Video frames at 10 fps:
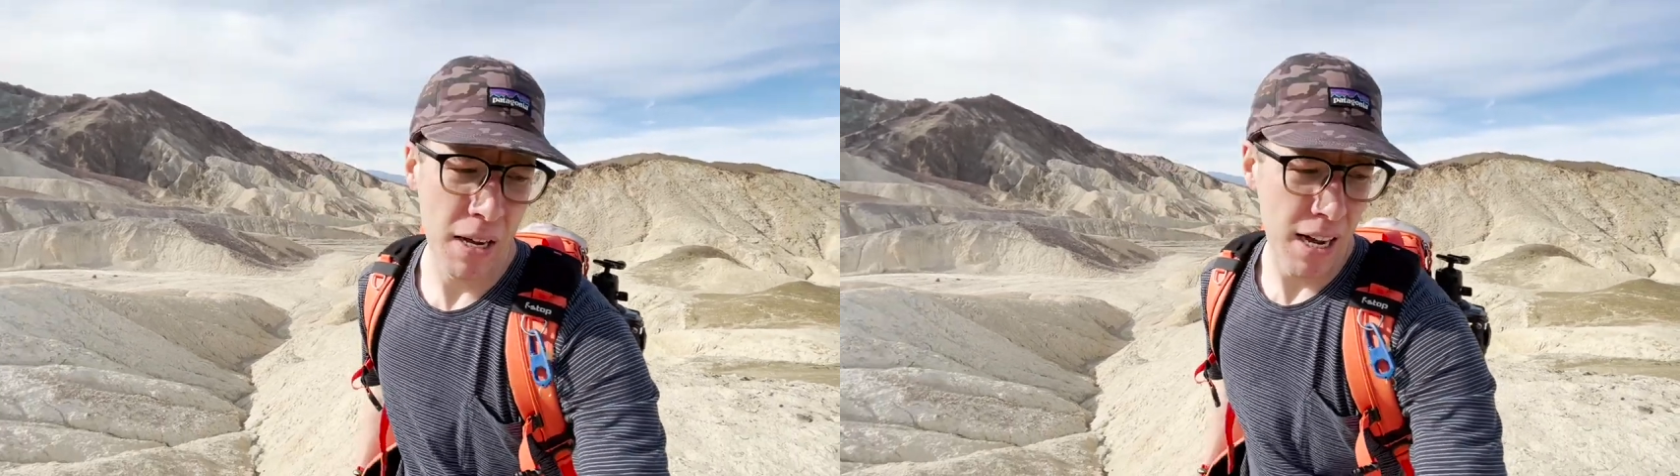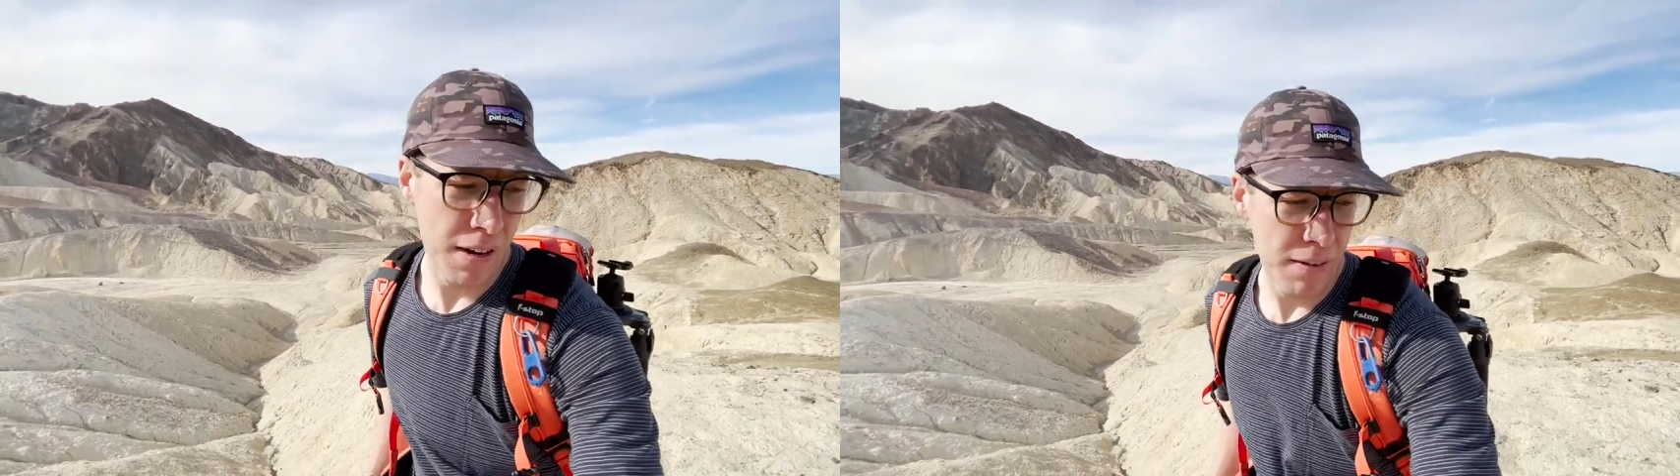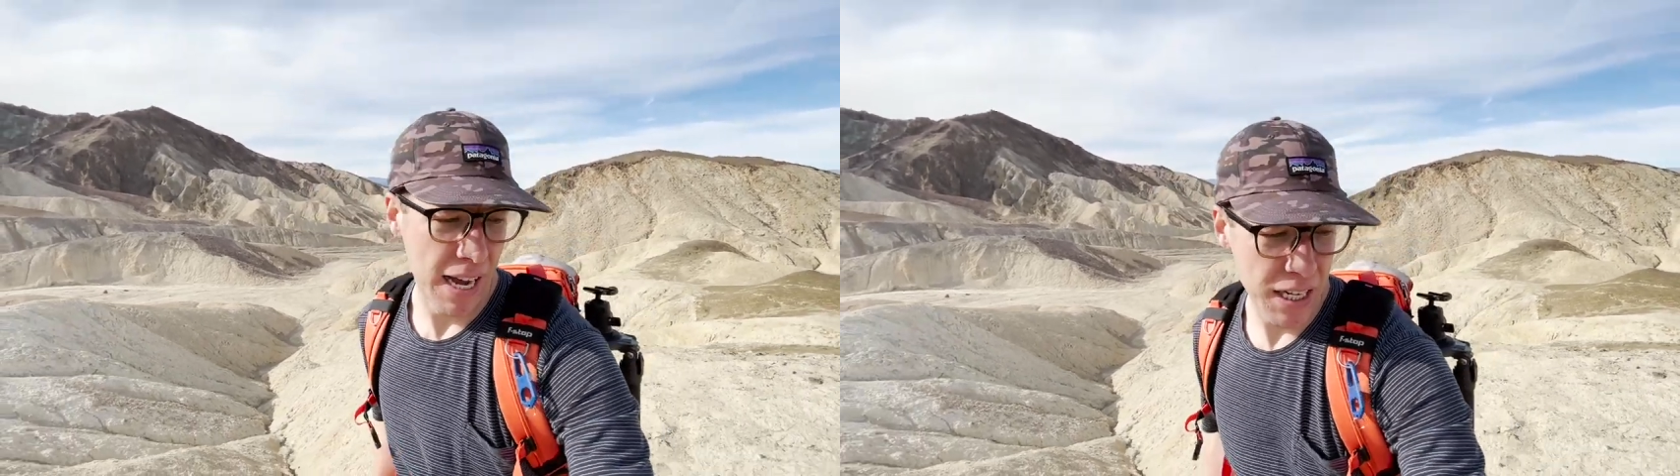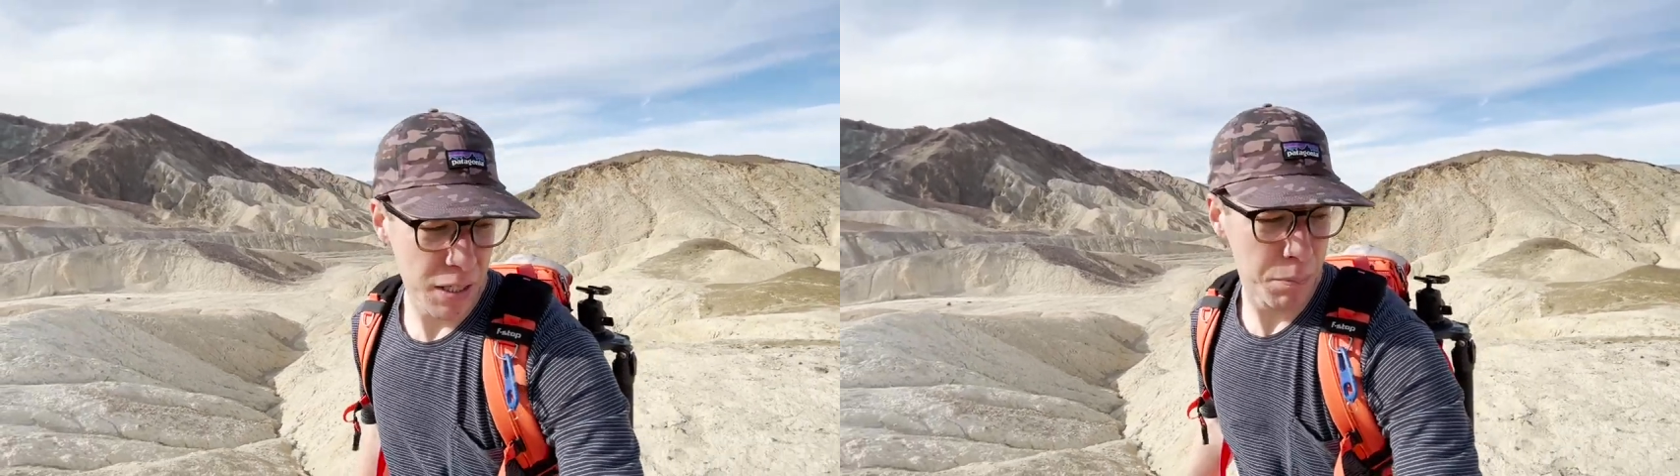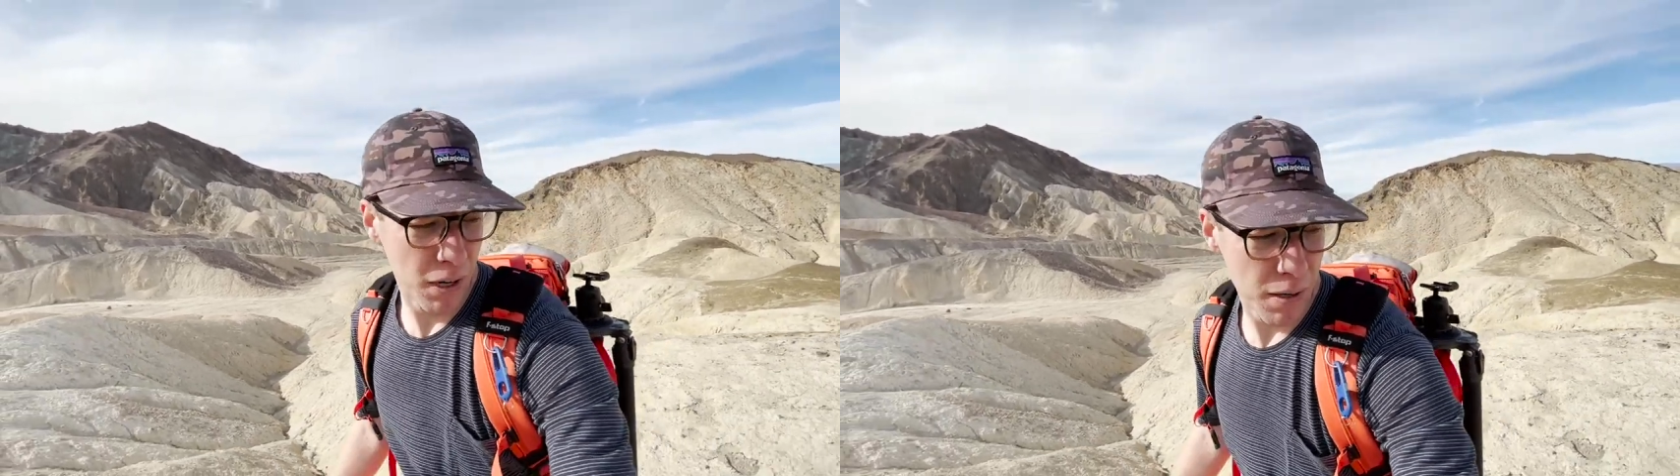kind of
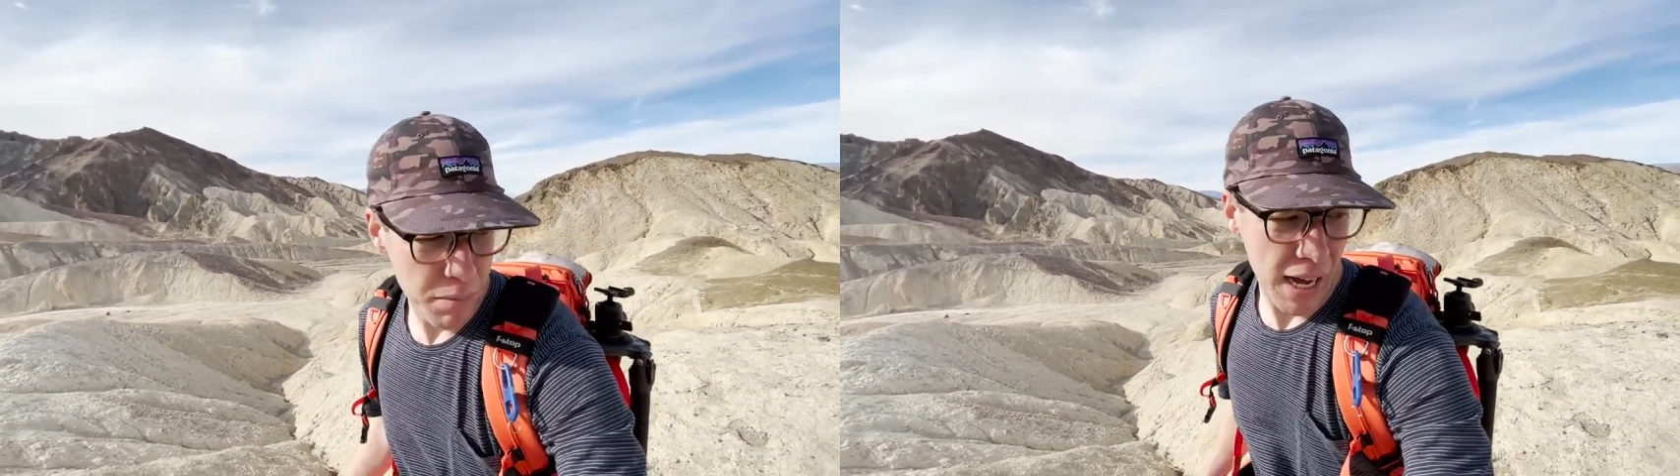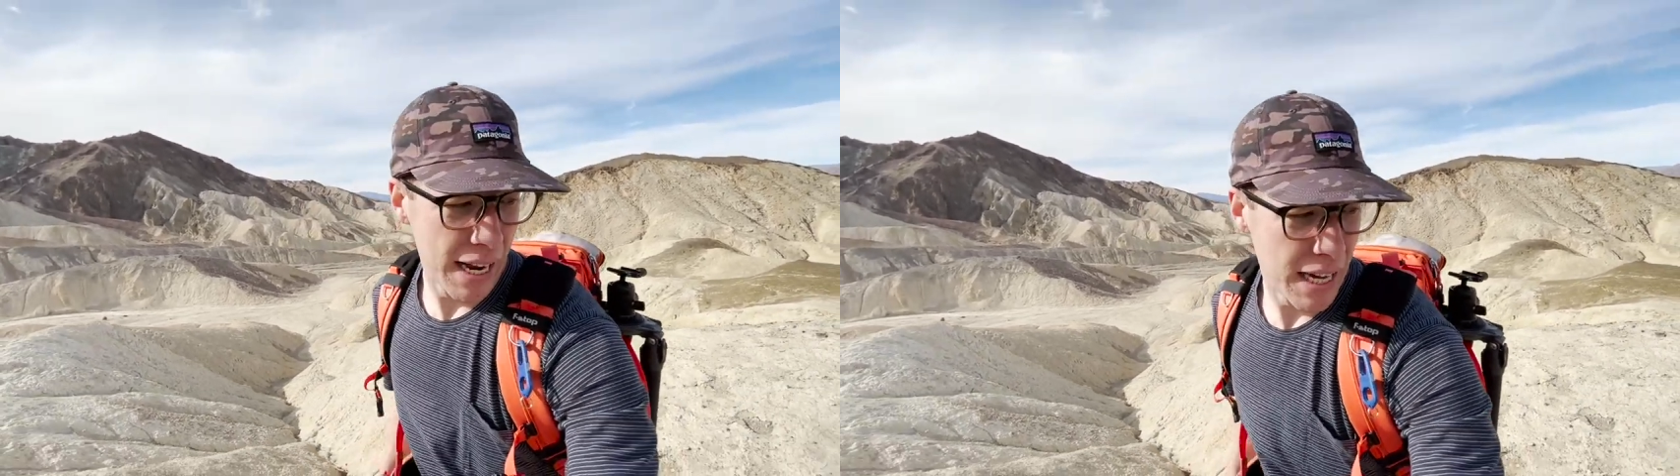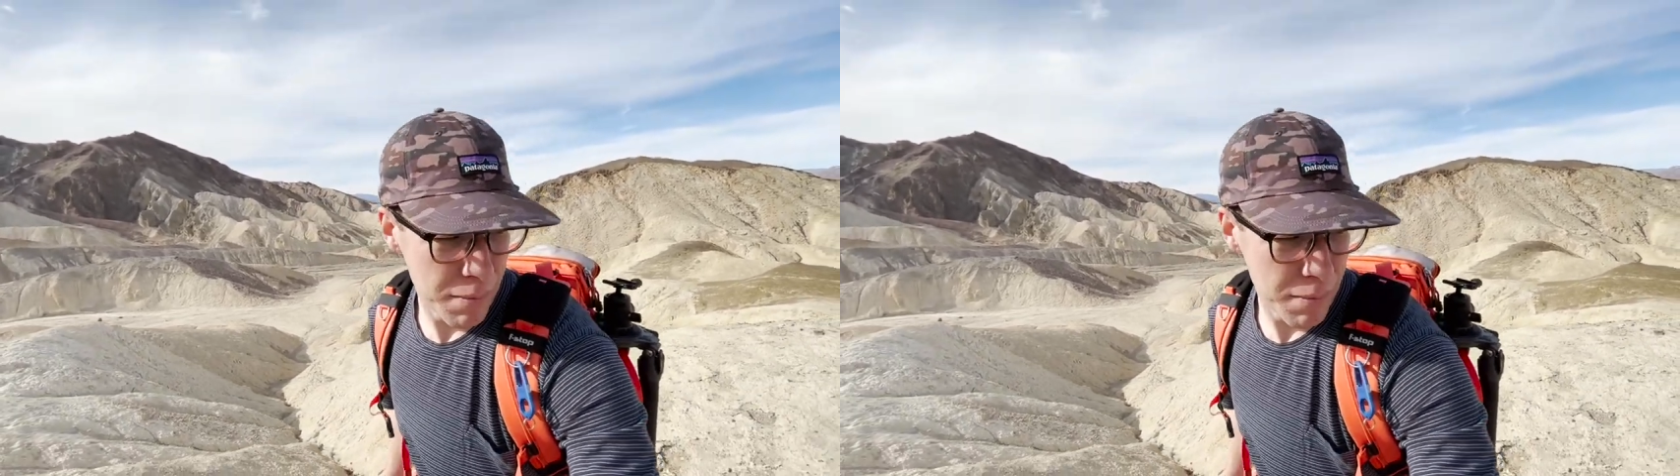expert by any